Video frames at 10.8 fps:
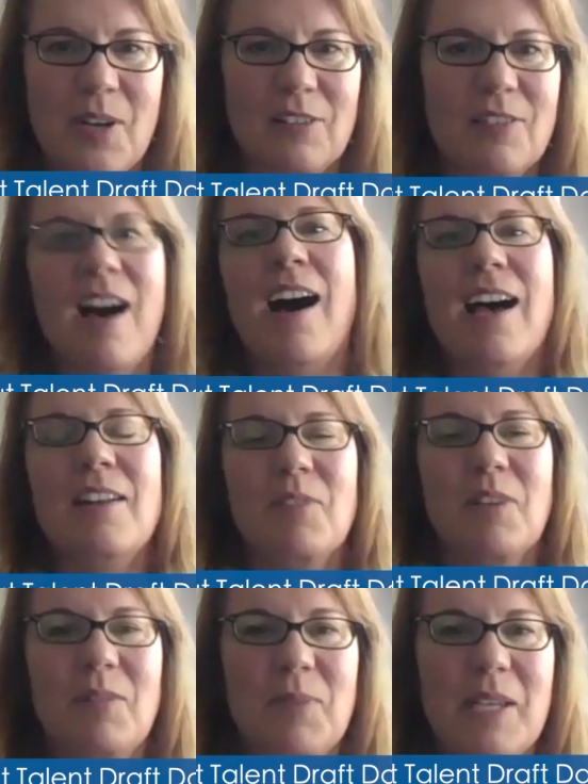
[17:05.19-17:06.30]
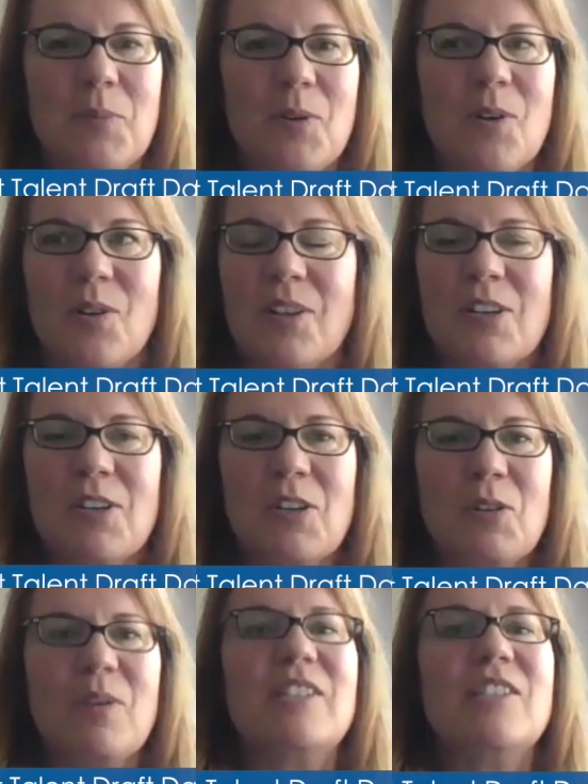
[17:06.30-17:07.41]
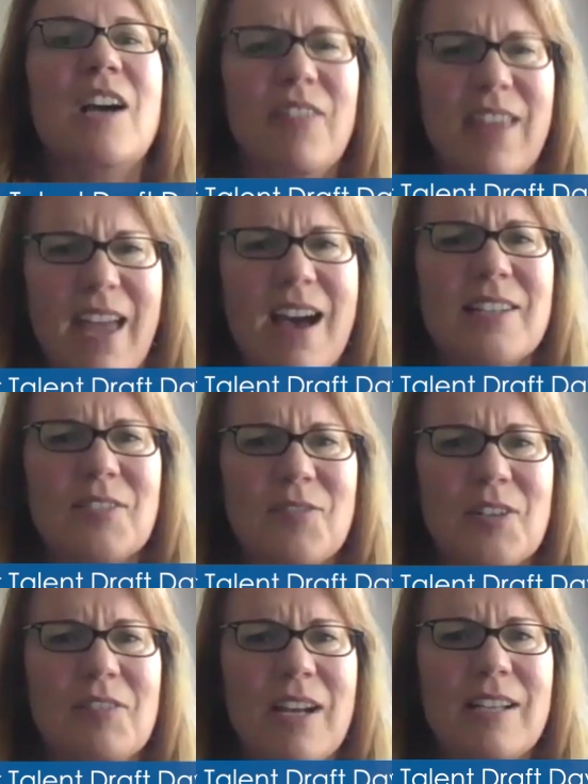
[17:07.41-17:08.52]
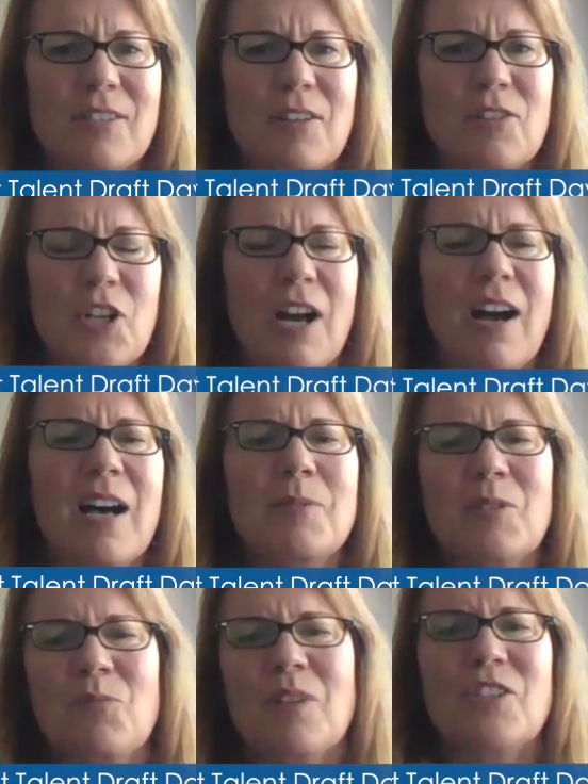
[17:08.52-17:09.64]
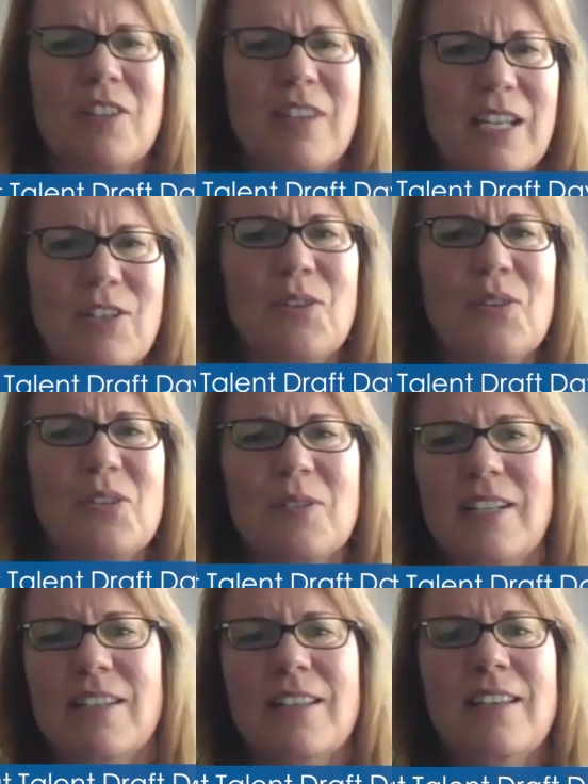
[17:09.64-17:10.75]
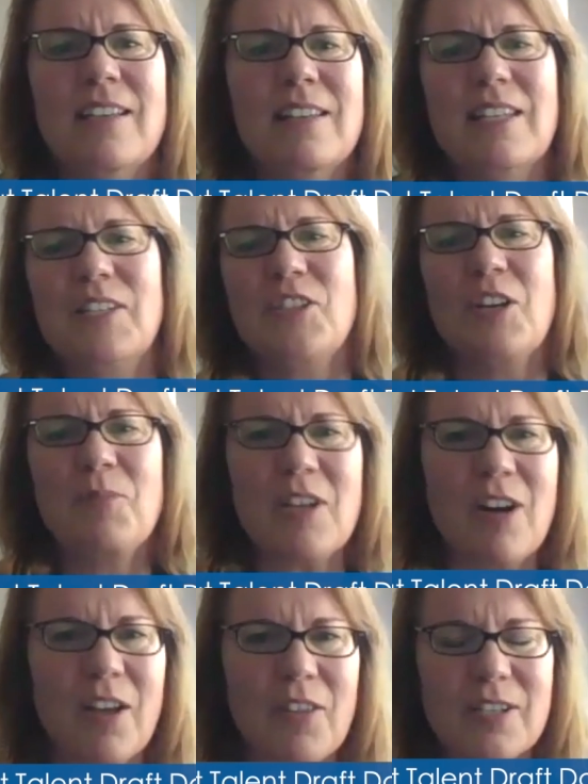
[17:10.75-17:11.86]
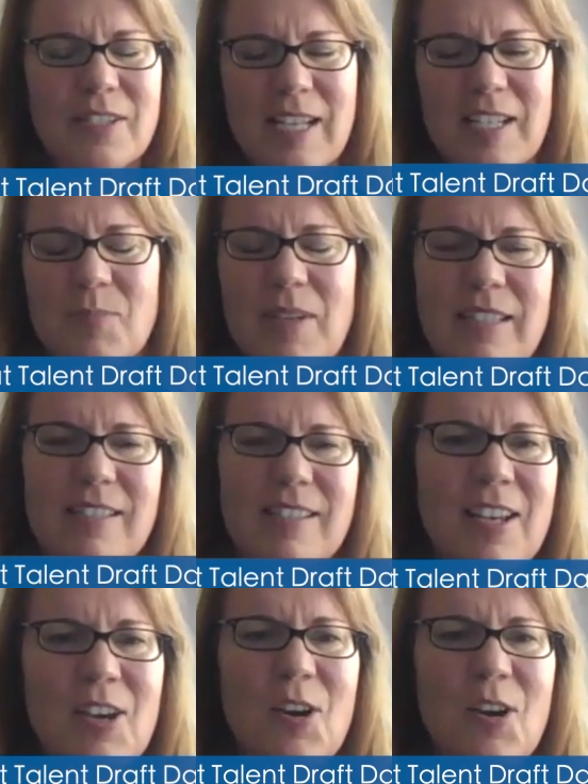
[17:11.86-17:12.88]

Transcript: a lot when people reach out and they ask for advice on jobs and what should they do, and they show me all their assessments.